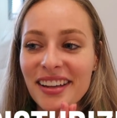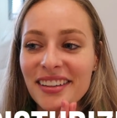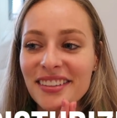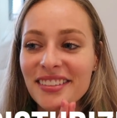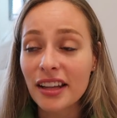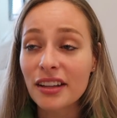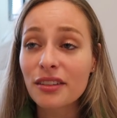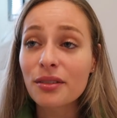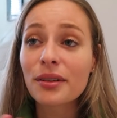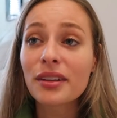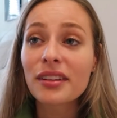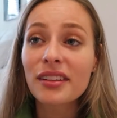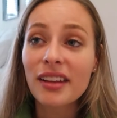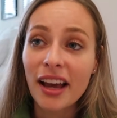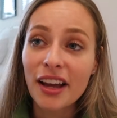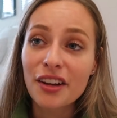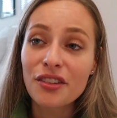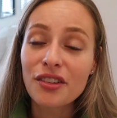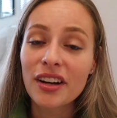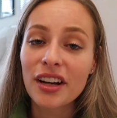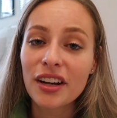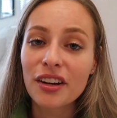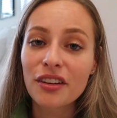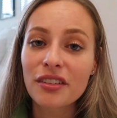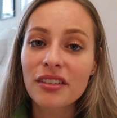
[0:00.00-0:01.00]
This one's
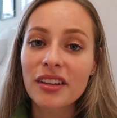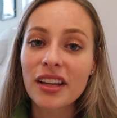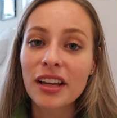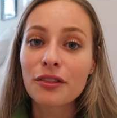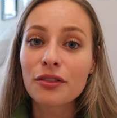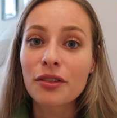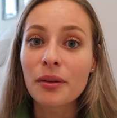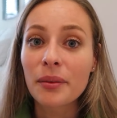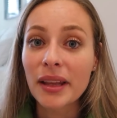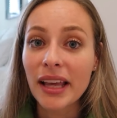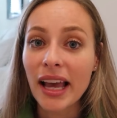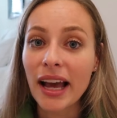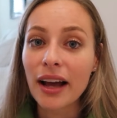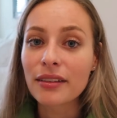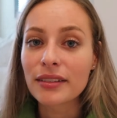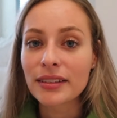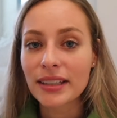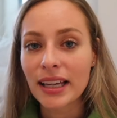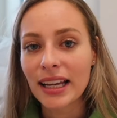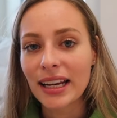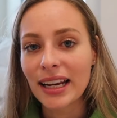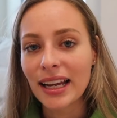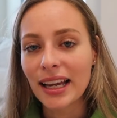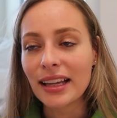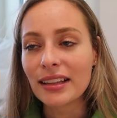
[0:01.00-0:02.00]
hydrating your skin from the
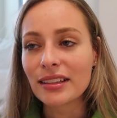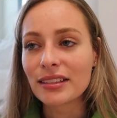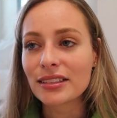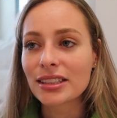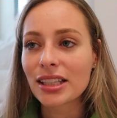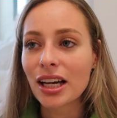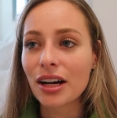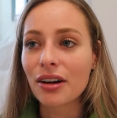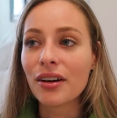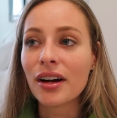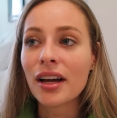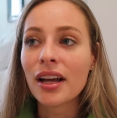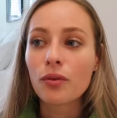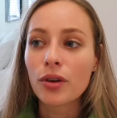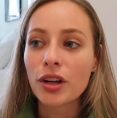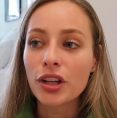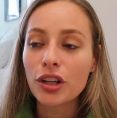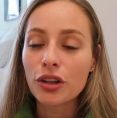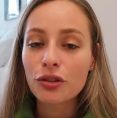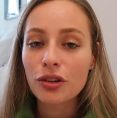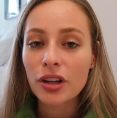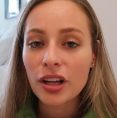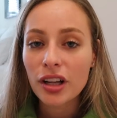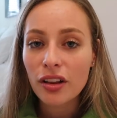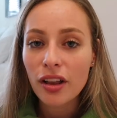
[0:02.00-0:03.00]
outside in. So when
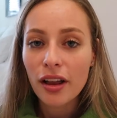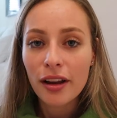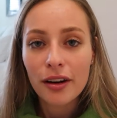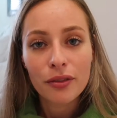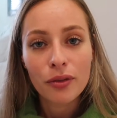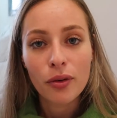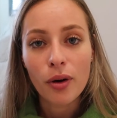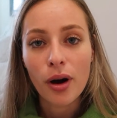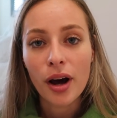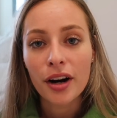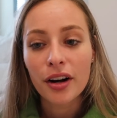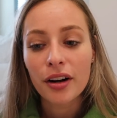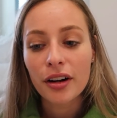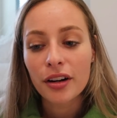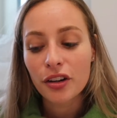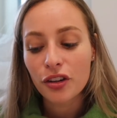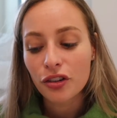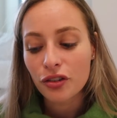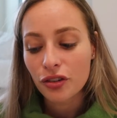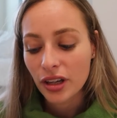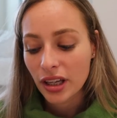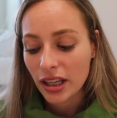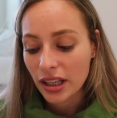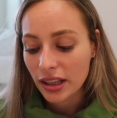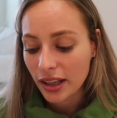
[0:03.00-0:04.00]
you drink a lot of water and you're
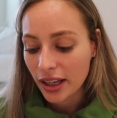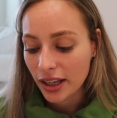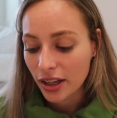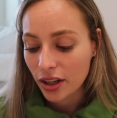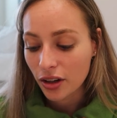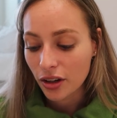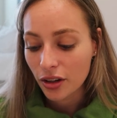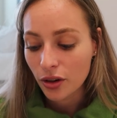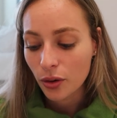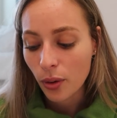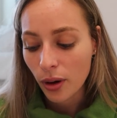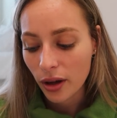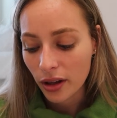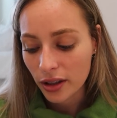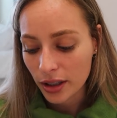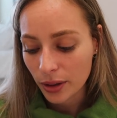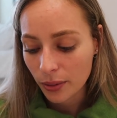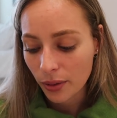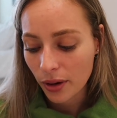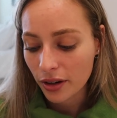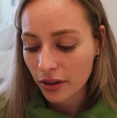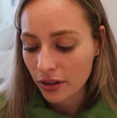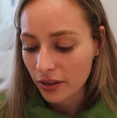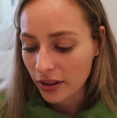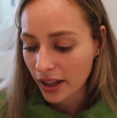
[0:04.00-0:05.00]
drinking like good quality
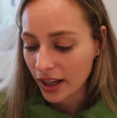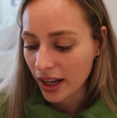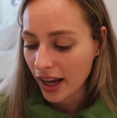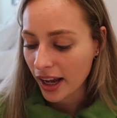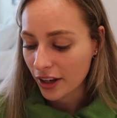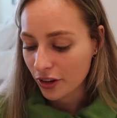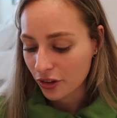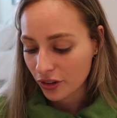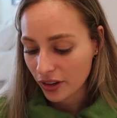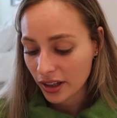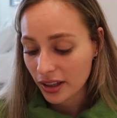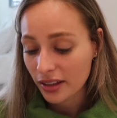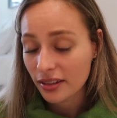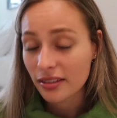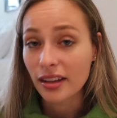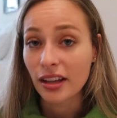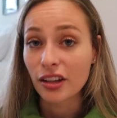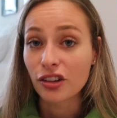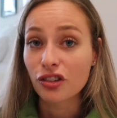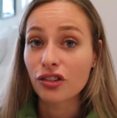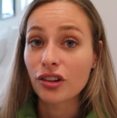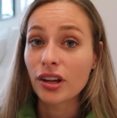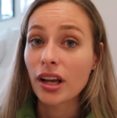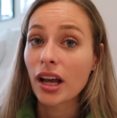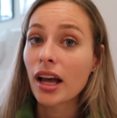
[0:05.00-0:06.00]
water, like I drink
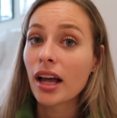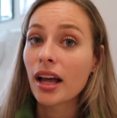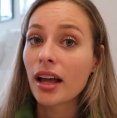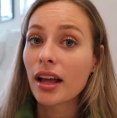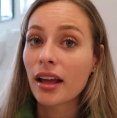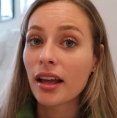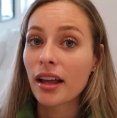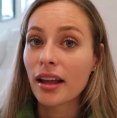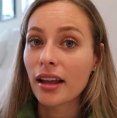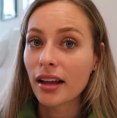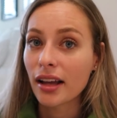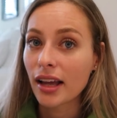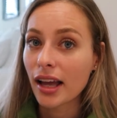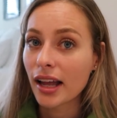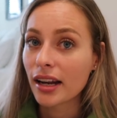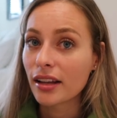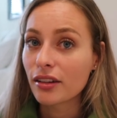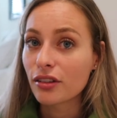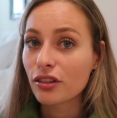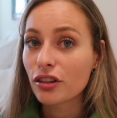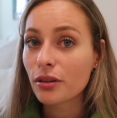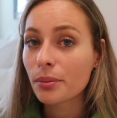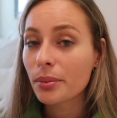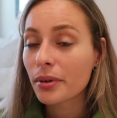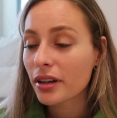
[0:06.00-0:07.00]
Essentia. Again,
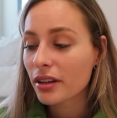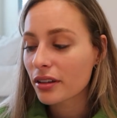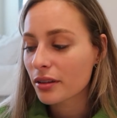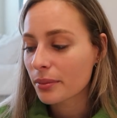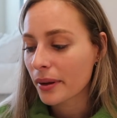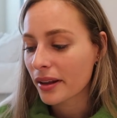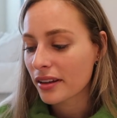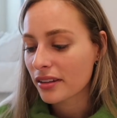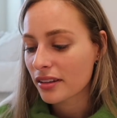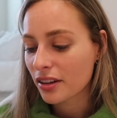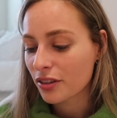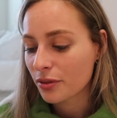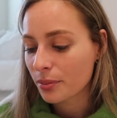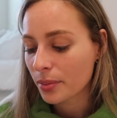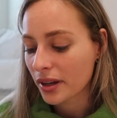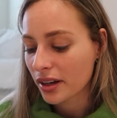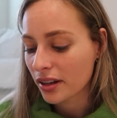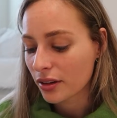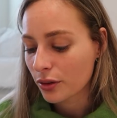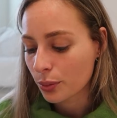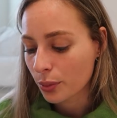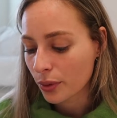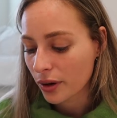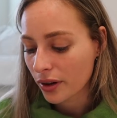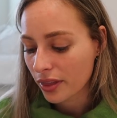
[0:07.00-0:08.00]
it's super expensive, but
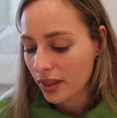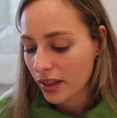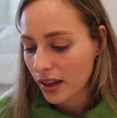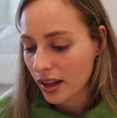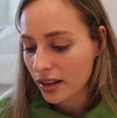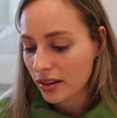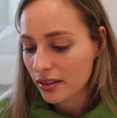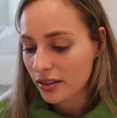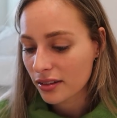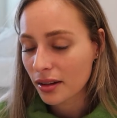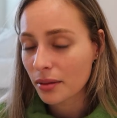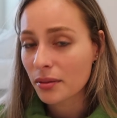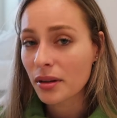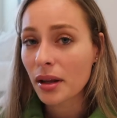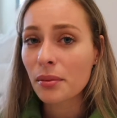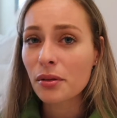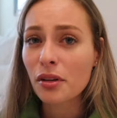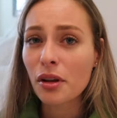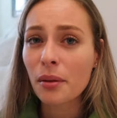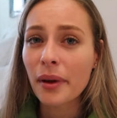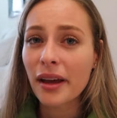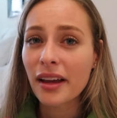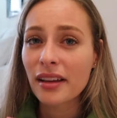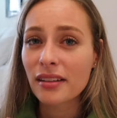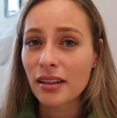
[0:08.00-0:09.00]
it's worth it. Sometimes
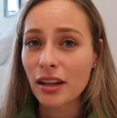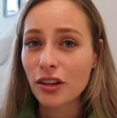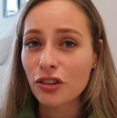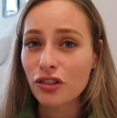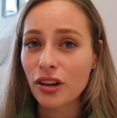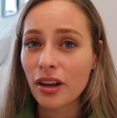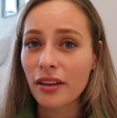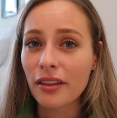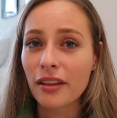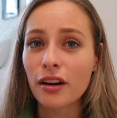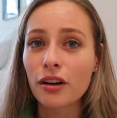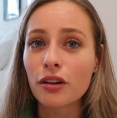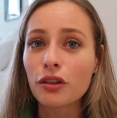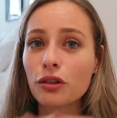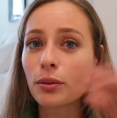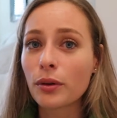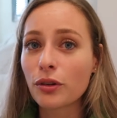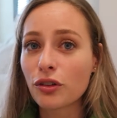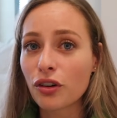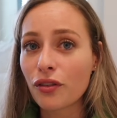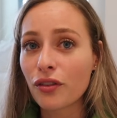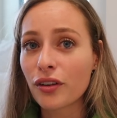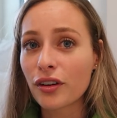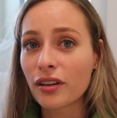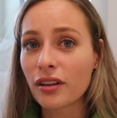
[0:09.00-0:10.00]
I'll buy Essentia, then I'll
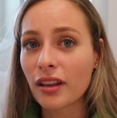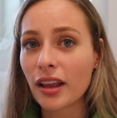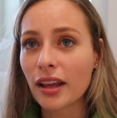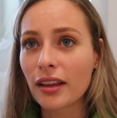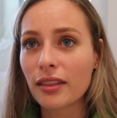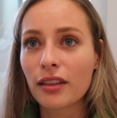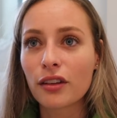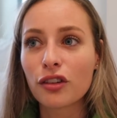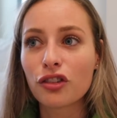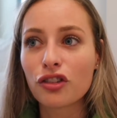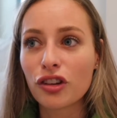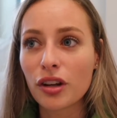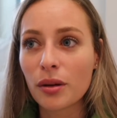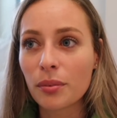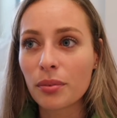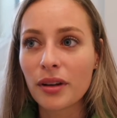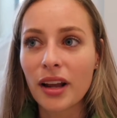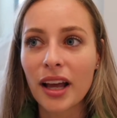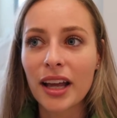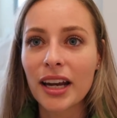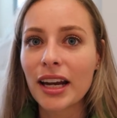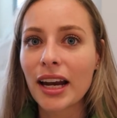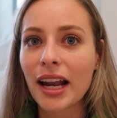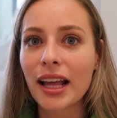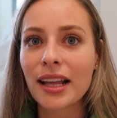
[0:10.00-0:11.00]
switch over to like the cheap
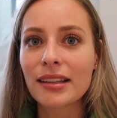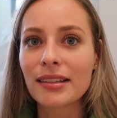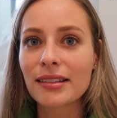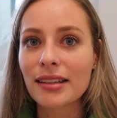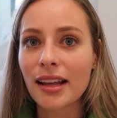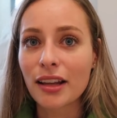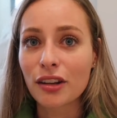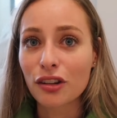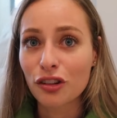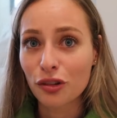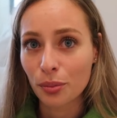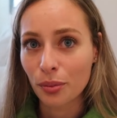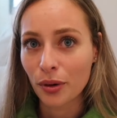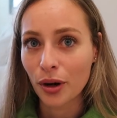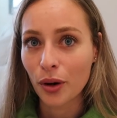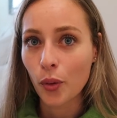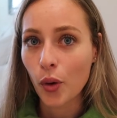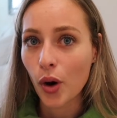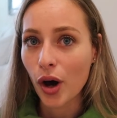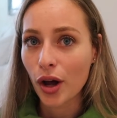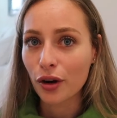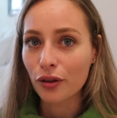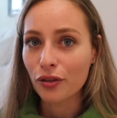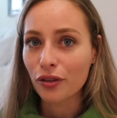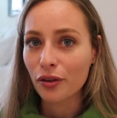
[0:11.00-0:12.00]
99 cent spring
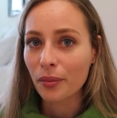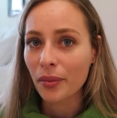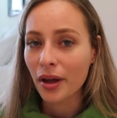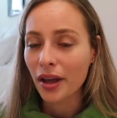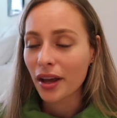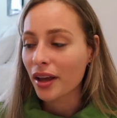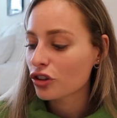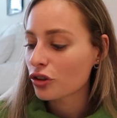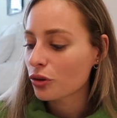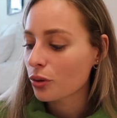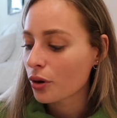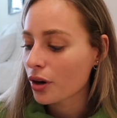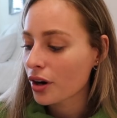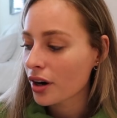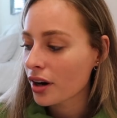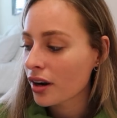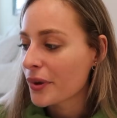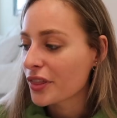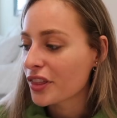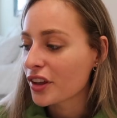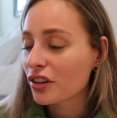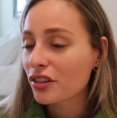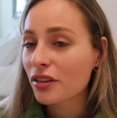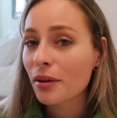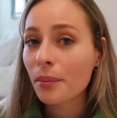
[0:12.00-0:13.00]
water from my store.
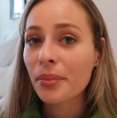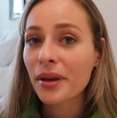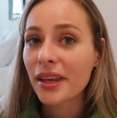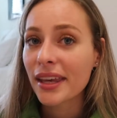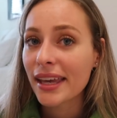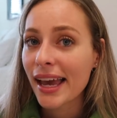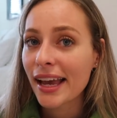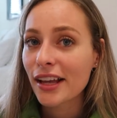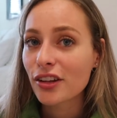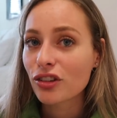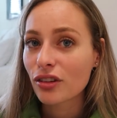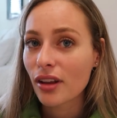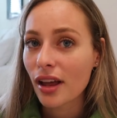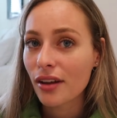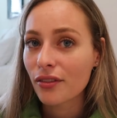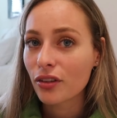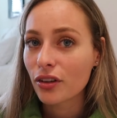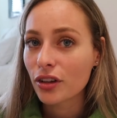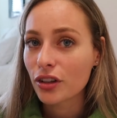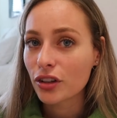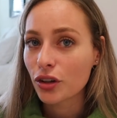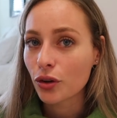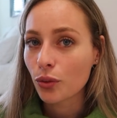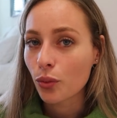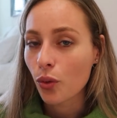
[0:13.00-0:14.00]
But there's a pH level
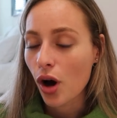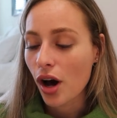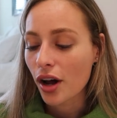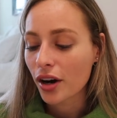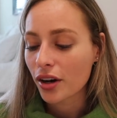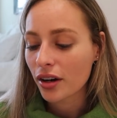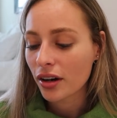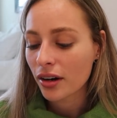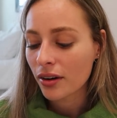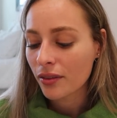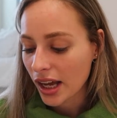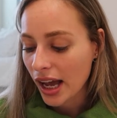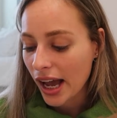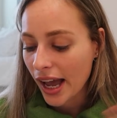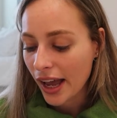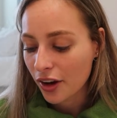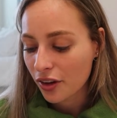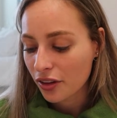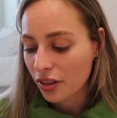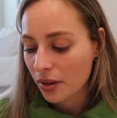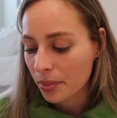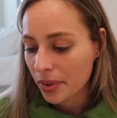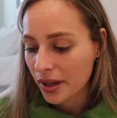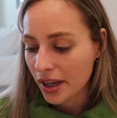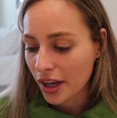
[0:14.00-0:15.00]
in your water. The
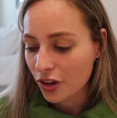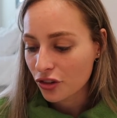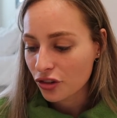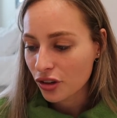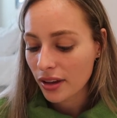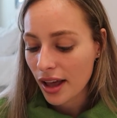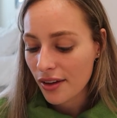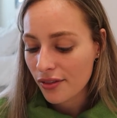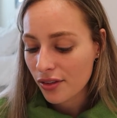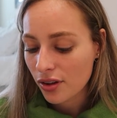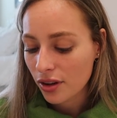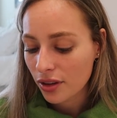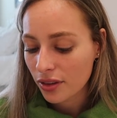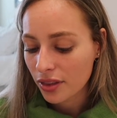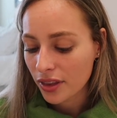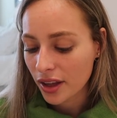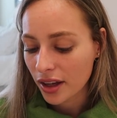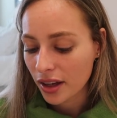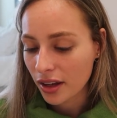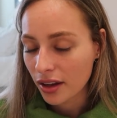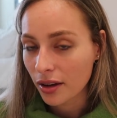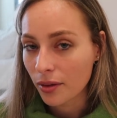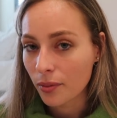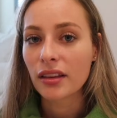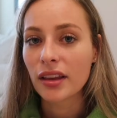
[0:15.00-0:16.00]
higher the pH level,
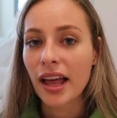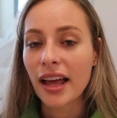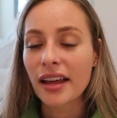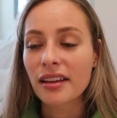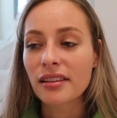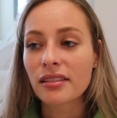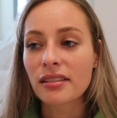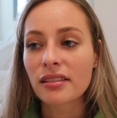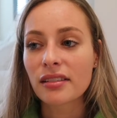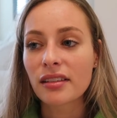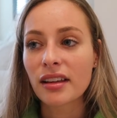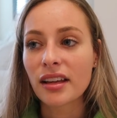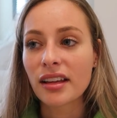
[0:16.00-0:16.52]
the less